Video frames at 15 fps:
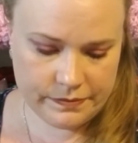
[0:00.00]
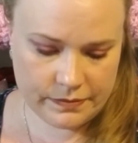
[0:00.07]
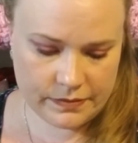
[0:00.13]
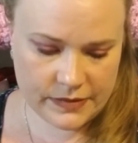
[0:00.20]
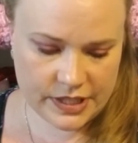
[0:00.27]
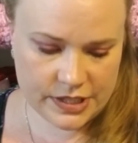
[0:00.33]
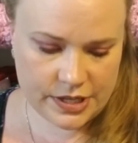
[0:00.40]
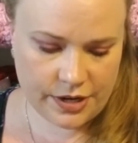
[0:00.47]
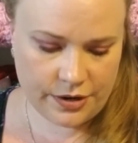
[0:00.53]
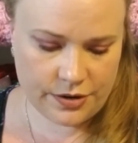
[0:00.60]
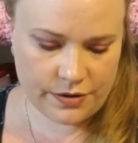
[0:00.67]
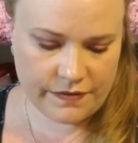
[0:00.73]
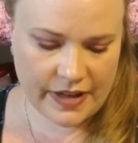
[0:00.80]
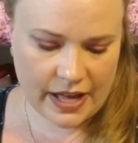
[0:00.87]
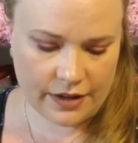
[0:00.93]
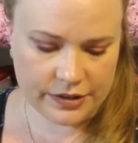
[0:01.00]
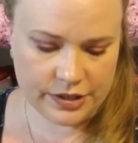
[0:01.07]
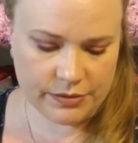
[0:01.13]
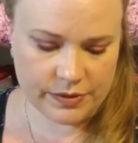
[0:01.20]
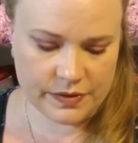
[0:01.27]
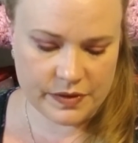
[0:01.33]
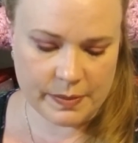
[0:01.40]
the total
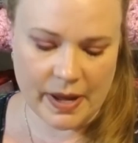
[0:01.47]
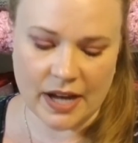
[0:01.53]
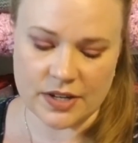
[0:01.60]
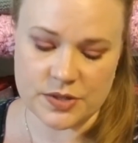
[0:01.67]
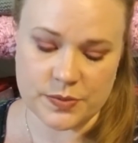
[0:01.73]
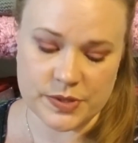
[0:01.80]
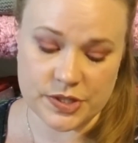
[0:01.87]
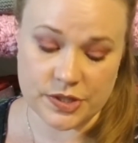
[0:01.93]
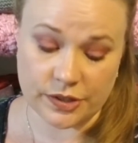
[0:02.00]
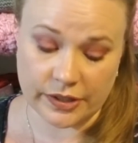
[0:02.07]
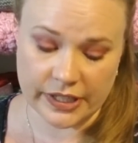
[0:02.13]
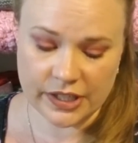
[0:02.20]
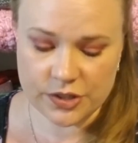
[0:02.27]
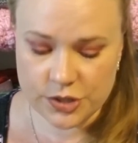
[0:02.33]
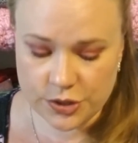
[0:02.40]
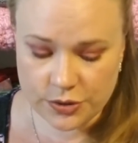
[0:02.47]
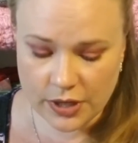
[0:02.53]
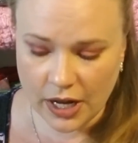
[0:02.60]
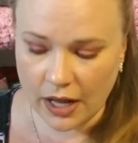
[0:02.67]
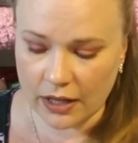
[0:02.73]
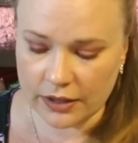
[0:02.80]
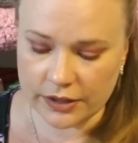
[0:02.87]
value of the box was
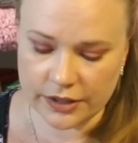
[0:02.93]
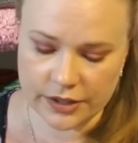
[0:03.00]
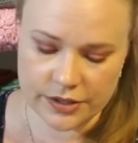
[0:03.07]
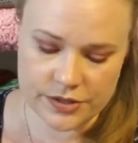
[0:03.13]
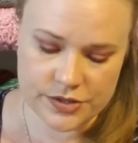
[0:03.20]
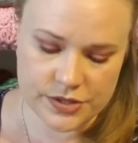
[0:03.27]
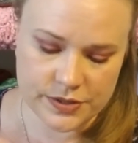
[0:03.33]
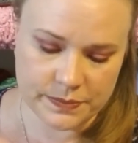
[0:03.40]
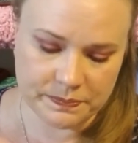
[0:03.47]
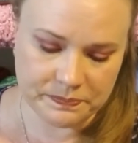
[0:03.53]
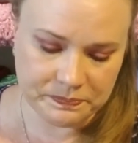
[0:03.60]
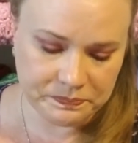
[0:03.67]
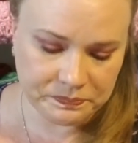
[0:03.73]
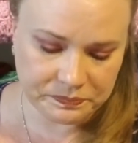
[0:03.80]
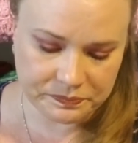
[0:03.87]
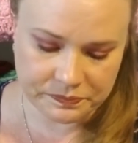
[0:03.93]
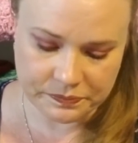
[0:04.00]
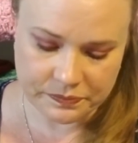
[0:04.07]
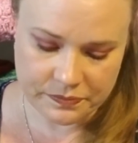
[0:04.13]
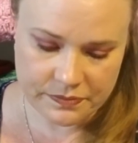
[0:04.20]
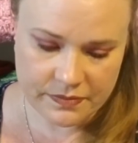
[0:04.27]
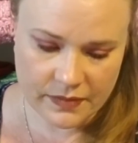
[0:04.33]
$32.
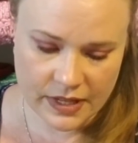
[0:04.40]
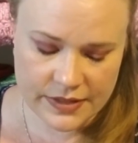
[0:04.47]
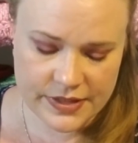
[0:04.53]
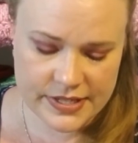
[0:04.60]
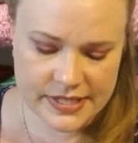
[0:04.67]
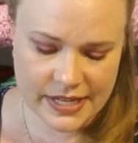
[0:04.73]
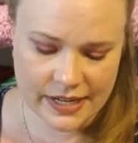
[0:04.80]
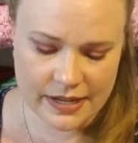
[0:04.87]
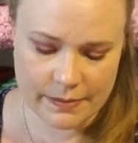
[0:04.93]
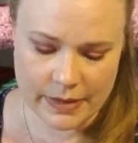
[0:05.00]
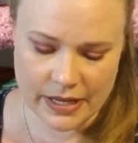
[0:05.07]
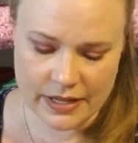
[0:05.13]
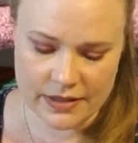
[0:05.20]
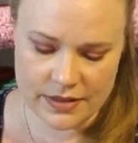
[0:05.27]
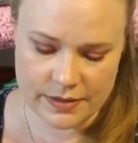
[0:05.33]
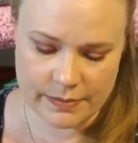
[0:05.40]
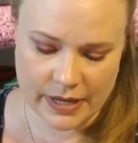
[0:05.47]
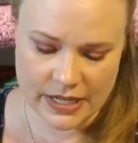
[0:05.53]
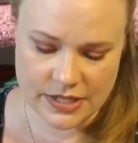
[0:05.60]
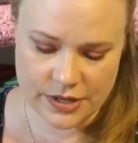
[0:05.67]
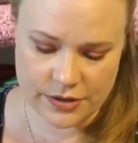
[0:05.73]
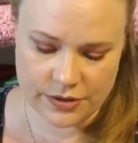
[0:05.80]
The second month,
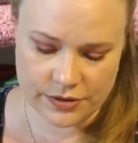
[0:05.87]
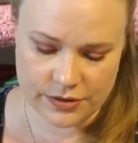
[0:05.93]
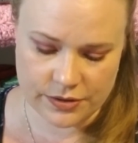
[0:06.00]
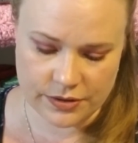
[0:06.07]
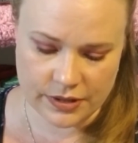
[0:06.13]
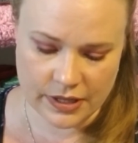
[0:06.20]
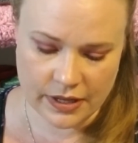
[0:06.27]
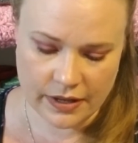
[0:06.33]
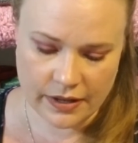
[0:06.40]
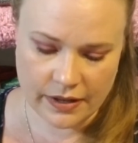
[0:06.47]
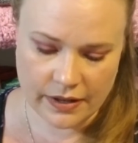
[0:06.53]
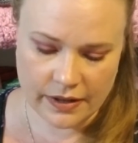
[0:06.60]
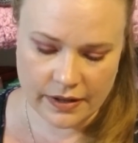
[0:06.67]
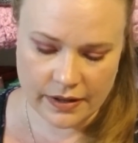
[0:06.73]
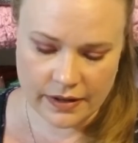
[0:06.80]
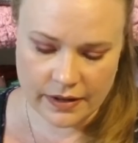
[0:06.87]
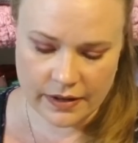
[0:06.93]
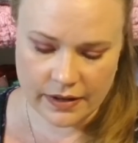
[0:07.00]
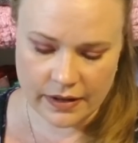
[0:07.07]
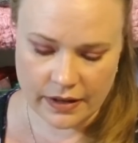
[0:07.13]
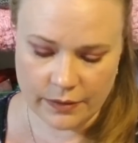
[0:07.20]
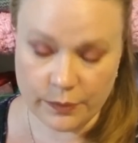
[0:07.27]
my total
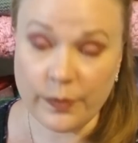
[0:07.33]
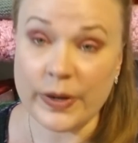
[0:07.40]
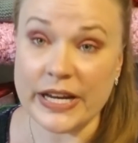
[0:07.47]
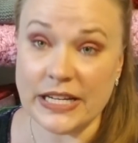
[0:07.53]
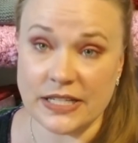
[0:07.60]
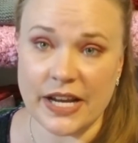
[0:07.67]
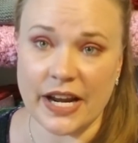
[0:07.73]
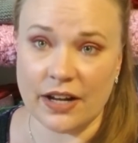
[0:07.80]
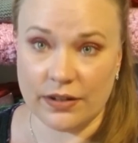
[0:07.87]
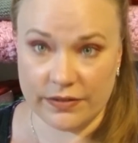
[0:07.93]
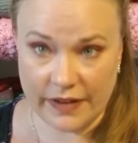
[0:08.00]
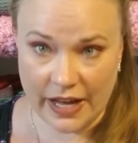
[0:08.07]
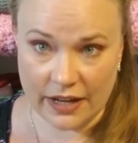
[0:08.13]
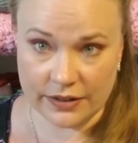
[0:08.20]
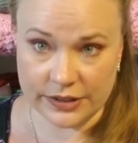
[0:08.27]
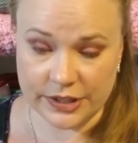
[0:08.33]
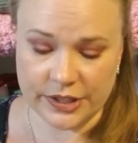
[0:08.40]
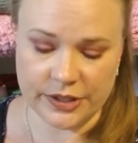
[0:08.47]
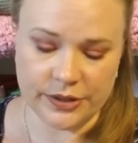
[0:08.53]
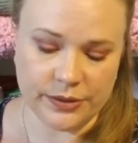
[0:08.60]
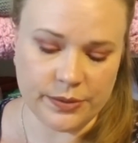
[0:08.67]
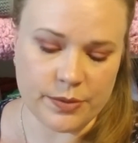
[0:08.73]
retail
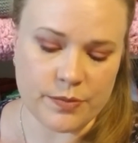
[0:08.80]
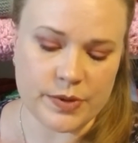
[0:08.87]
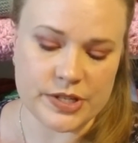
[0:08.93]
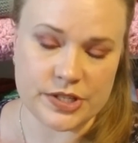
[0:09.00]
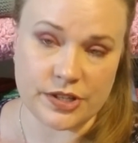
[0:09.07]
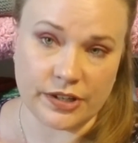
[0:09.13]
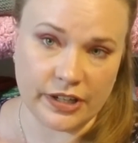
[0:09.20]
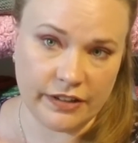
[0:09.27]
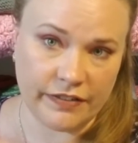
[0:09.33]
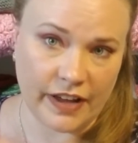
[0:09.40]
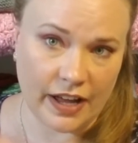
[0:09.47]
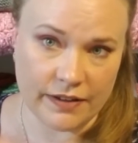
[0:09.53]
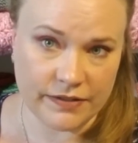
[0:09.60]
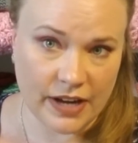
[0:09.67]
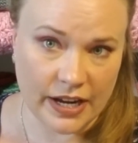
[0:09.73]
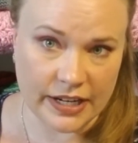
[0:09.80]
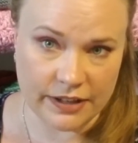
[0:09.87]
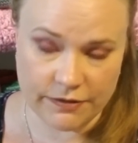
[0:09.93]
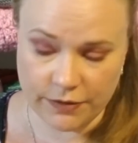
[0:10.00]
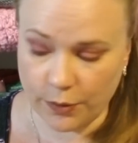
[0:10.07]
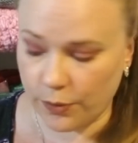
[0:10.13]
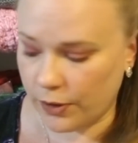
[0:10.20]
value was
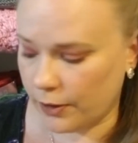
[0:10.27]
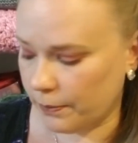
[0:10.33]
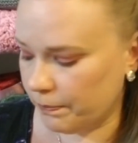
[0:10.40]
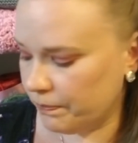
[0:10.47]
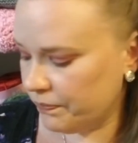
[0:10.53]
$35.94.